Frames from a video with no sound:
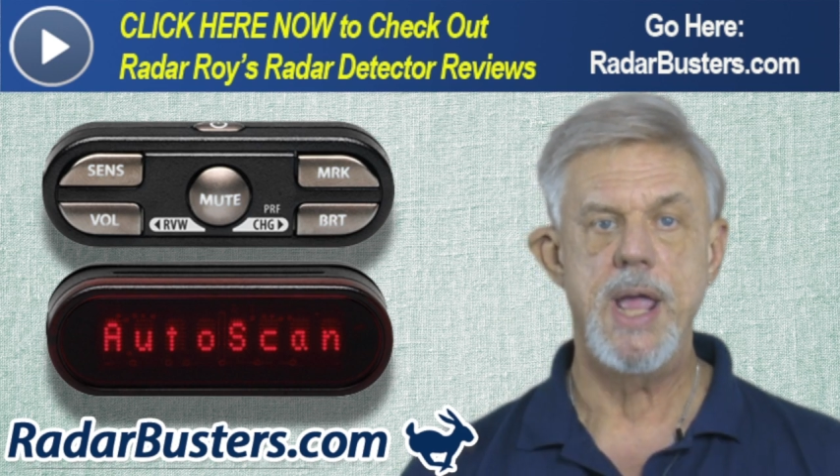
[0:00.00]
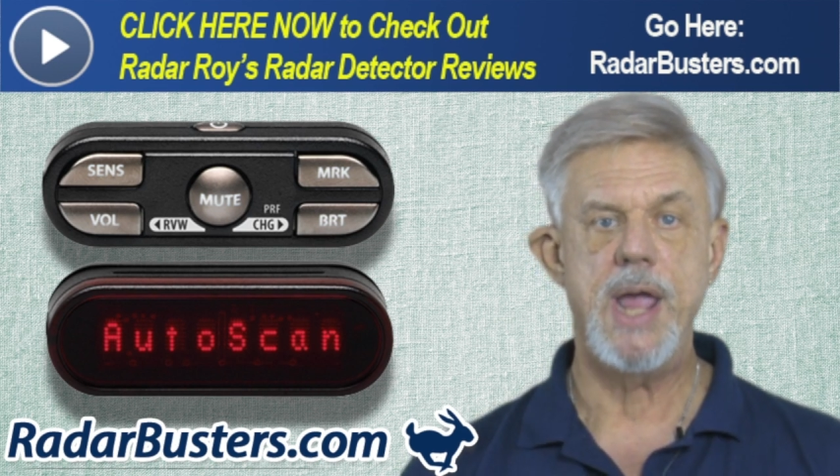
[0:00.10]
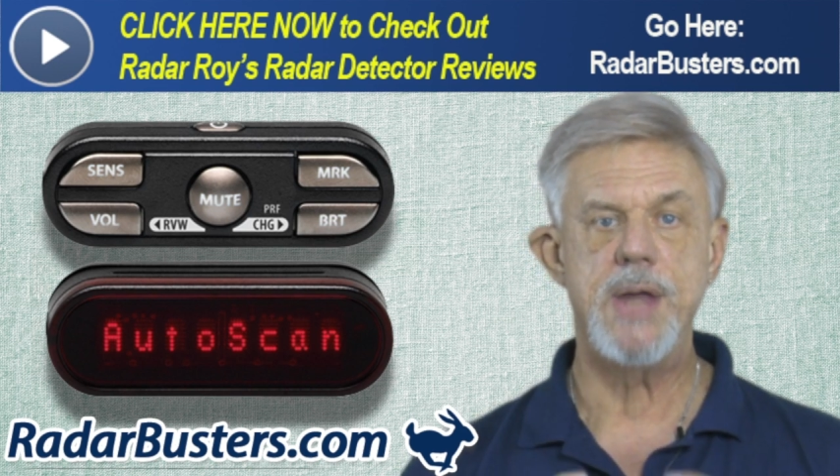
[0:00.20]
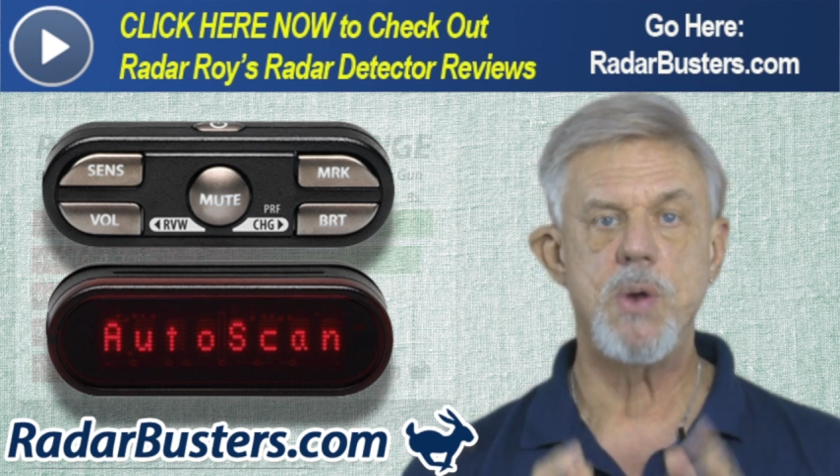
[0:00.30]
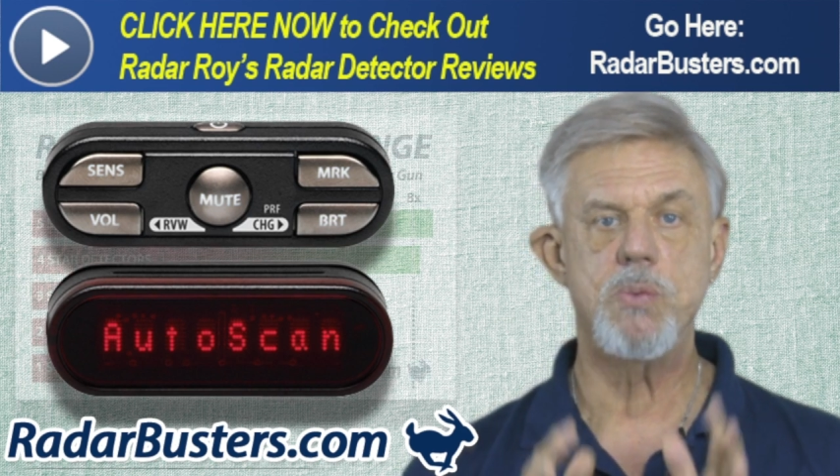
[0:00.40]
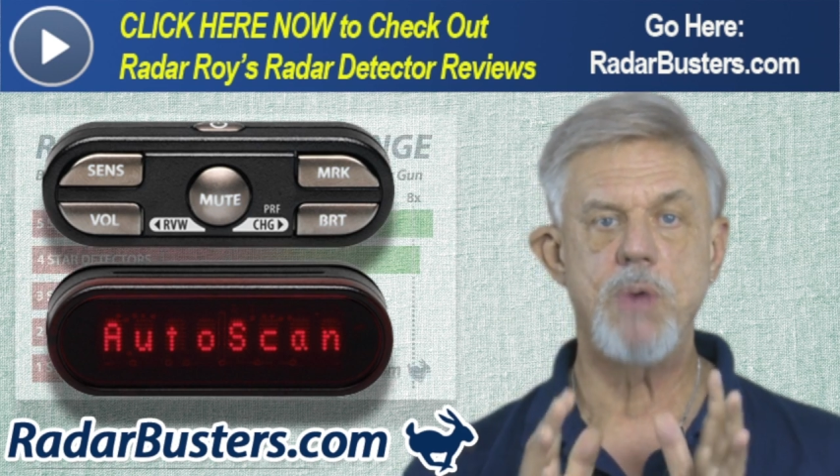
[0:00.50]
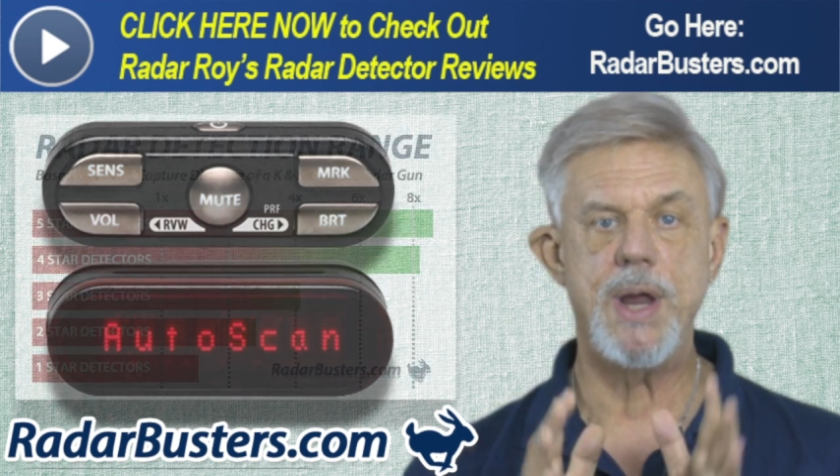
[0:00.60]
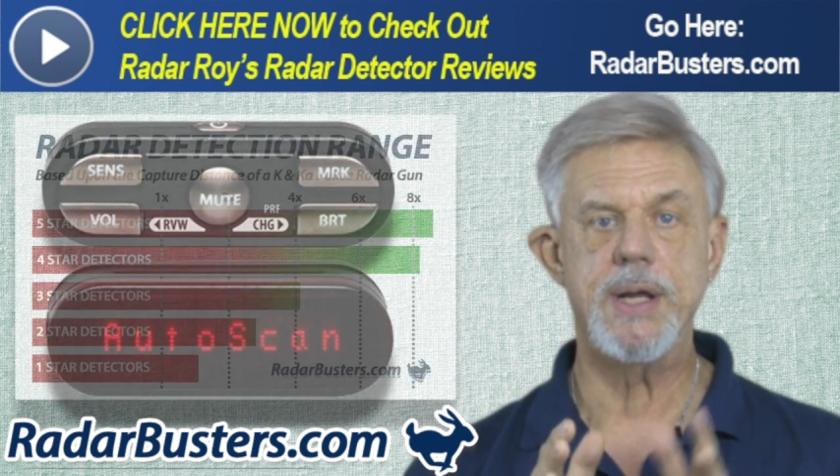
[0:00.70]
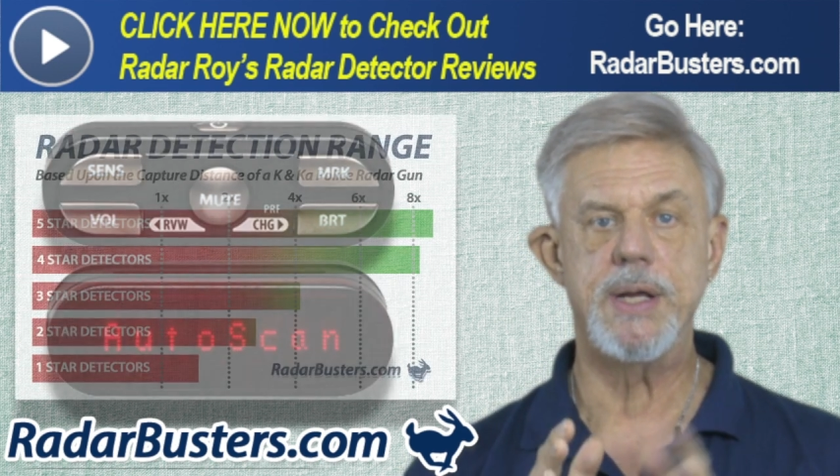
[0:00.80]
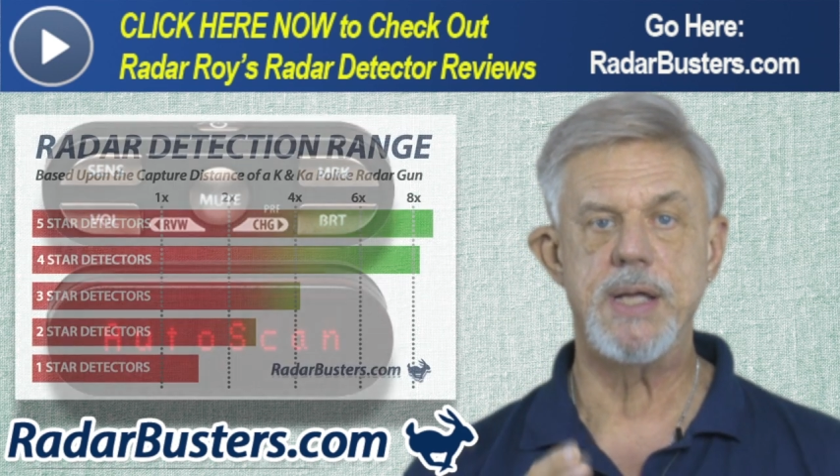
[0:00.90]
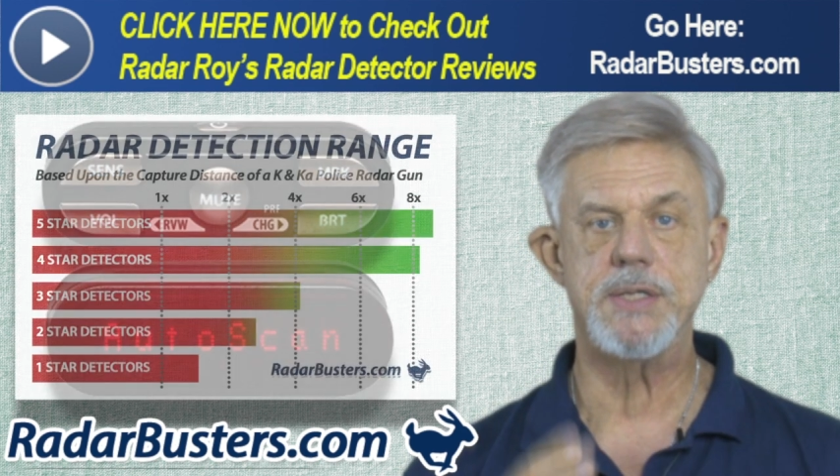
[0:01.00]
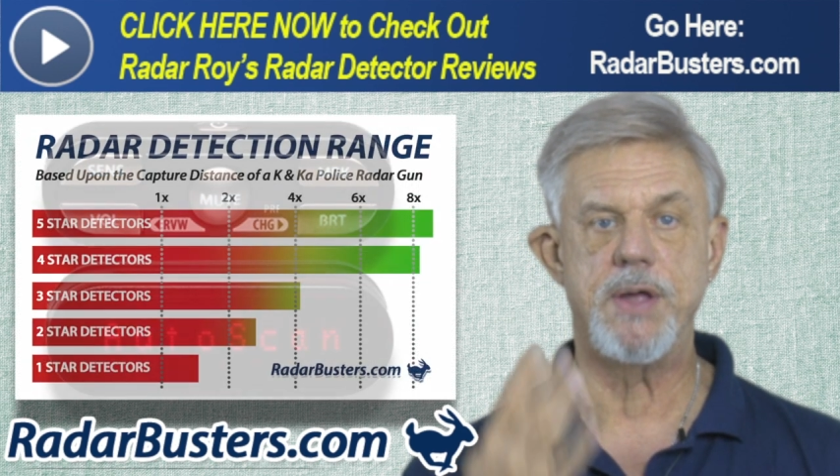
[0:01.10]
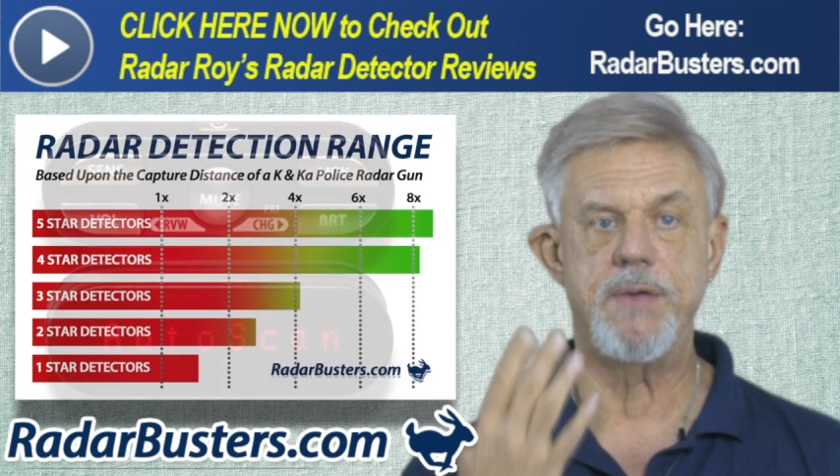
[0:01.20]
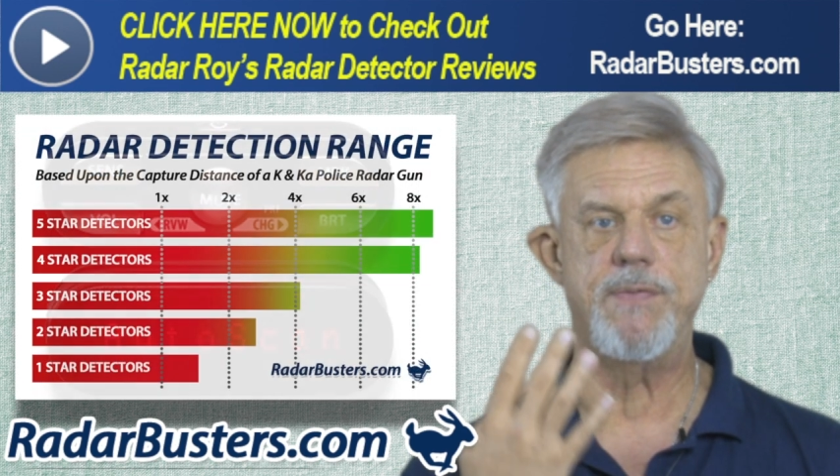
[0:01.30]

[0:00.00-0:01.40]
and are rated as a